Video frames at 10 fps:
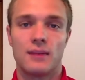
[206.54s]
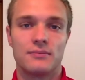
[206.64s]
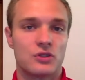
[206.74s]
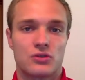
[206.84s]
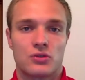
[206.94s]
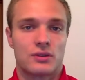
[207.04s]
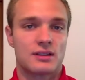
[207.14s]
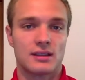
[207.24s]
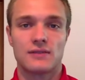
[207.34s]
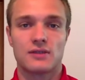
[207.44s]
the
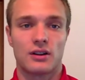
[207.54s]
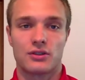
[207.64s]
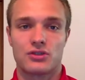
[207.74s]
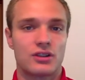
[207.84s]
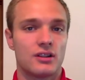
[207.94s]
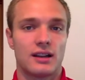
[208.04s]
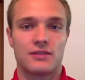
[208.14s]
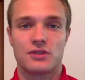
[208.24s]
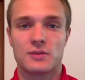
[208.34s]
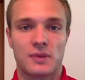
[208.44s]
short-sleeved collared shirt. He had
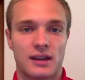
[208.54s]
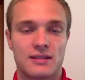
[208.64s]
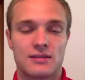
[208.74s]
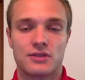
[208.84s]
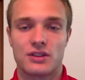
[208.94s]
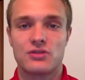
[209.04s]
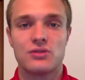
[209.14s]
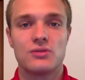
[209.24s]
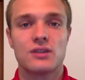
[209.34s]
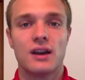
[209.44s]
dress pants and dress
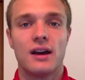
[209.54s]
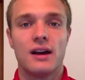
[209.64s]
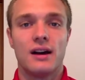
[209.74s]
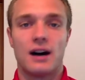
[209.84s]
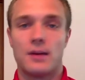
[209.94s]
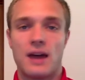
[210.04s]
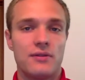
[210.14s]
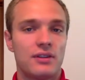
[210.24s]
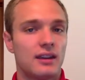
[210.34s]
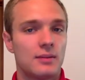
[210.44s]
shoes.
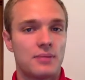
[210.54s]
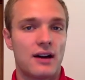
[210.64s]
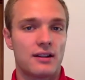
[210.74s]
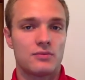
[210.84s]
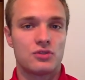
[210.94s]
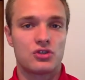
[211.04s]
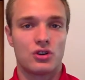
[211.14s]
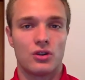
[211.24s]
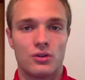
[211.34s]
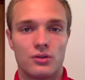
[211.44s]
Everything about him
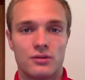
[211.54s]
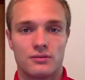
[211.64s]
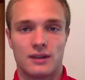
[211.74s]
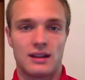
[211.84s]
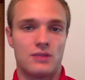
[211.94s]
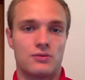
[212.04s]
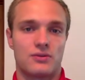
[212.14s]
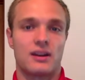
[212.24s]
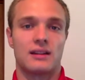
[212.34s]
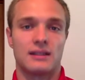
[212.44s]
showed that he was
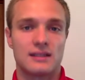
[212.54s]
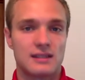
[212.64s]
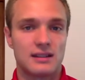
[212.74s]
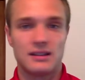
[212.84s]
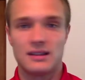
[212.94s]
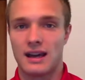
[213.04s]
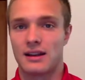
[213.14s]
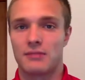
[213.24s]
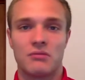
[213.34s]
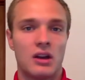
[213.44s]
ready to listen. He
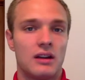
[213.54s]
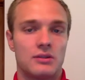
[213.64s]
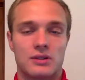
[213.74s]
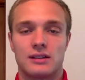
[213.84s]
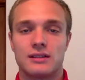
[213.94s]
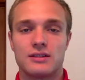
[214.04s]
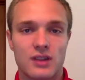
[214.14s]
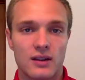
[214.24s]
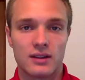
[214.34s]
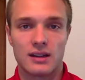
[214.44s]
was
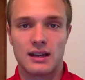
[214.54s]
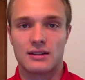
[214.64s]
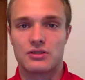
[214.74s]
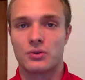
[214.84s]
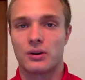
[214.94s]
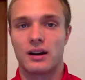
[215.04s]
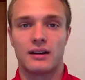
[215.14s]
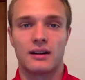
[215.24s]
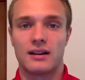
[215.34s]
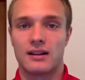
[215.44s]
clean-shaven. He had a short
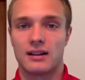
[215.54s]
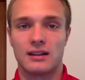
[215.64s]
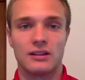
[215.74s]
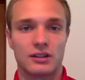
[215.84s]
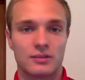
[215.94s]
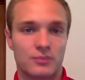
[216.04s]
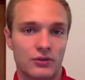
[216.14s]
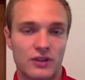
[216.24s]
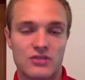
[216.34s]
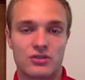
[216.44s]
haircut. He looked
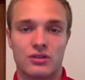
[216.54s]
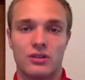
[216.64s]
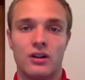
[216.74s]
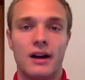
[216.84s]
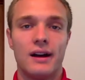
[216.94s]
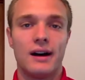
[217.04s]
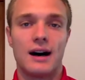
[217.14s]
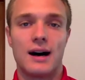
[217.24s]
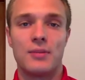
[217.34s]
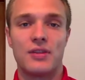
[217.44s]
professional.
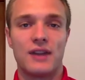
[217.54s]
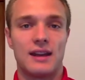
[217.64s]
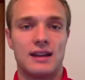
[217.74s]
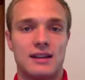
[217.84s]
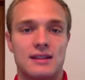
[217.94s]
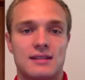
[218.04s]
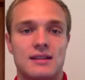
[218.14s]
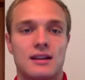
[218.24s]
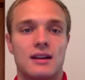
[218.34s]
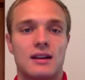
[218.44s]
But then his